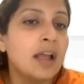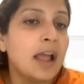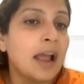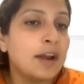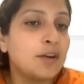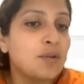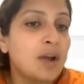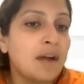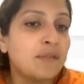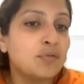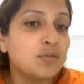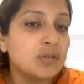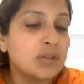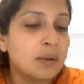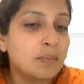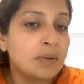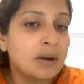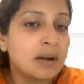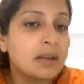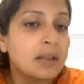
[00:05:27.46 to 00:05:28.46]
and you have to
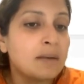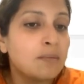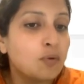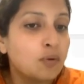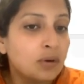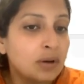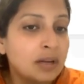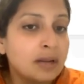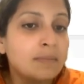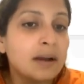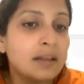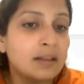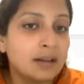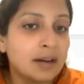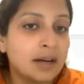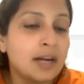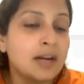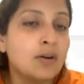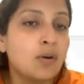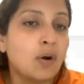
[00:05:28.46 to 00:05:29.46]
separate them only by
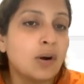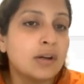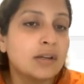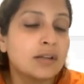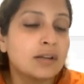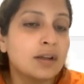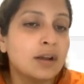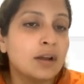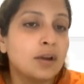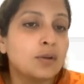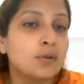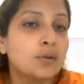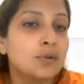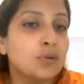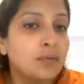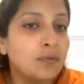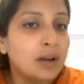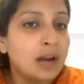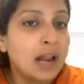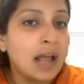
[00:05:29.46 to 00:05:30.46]
3 dots,
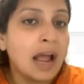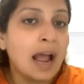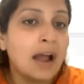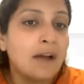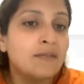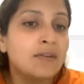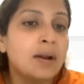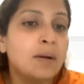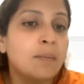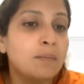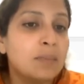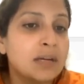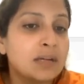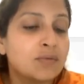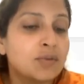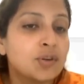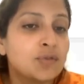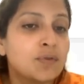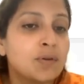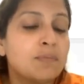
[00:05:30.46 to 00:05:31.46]
you will have numbers
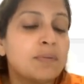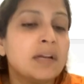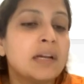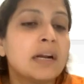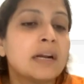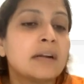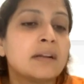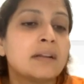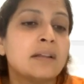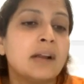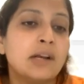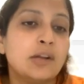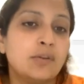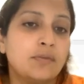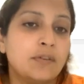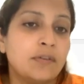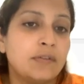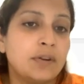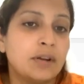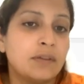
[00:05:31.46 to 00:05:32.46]
which would be greater than
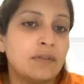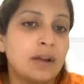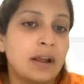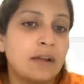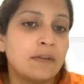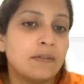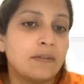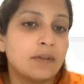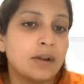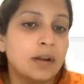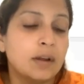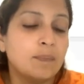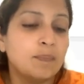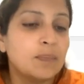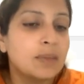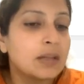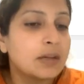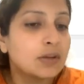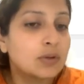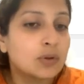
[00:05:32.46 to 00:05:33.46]
255.
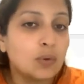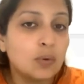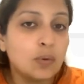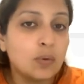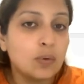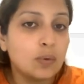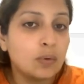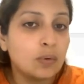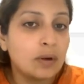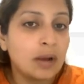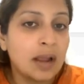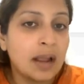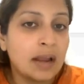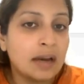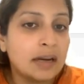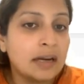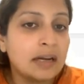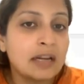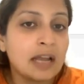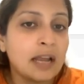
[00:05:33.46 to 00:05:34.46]
So
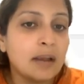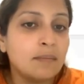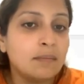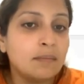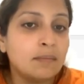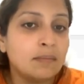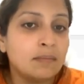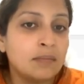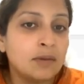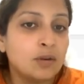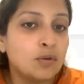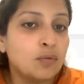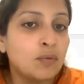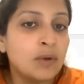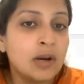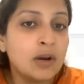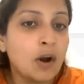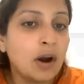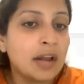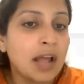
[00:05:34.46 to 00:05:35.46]
anytime you
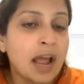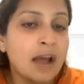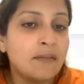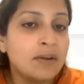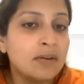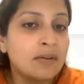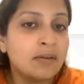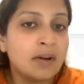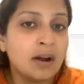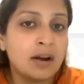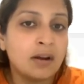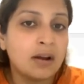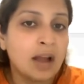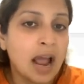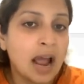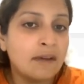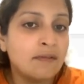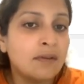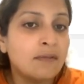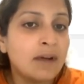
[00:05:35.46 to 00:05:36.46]
will not have
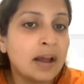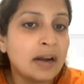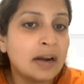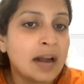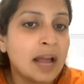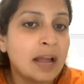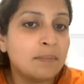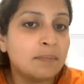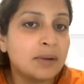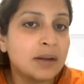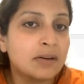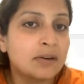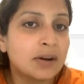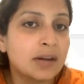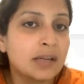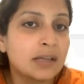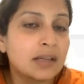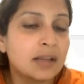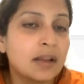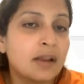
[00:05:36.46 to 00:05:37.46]
a valid IP
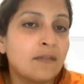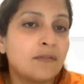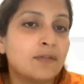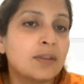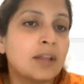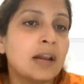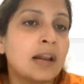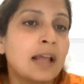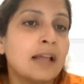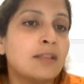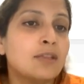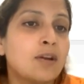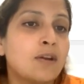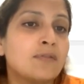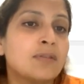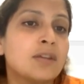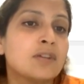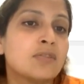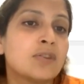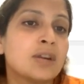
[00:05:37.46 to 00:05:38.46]
address if the length
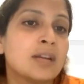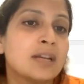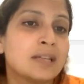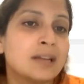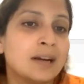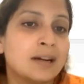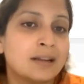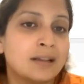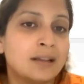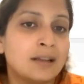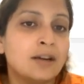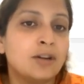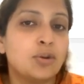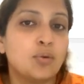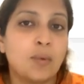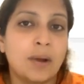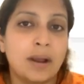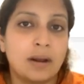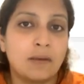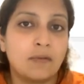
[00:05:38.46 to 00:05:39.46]
of the string is greater than
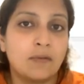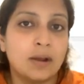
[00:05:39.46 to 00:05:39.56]
12.